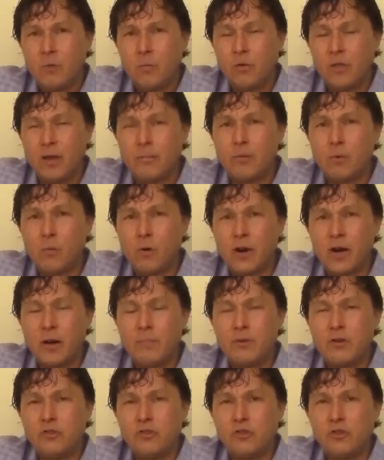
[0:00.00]
Well, number one,
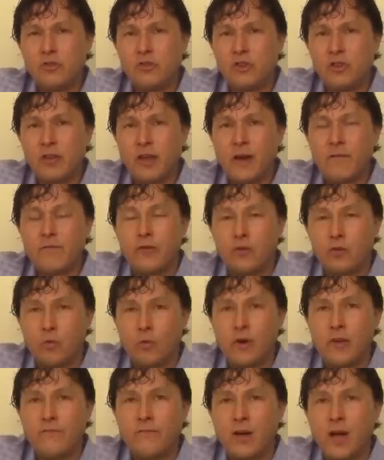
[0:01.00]
I've been juicing now for
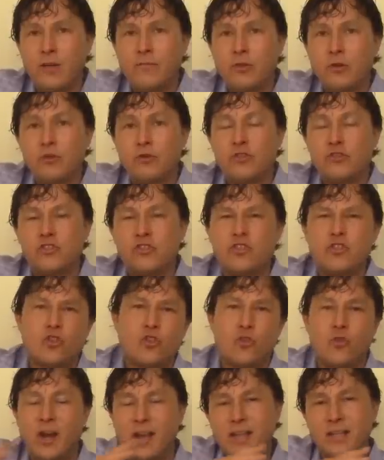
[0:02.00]
twenty-five years
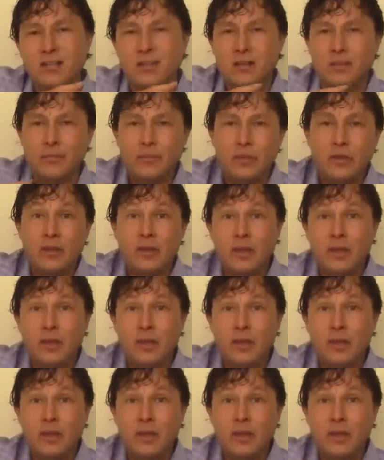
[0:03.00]
straight.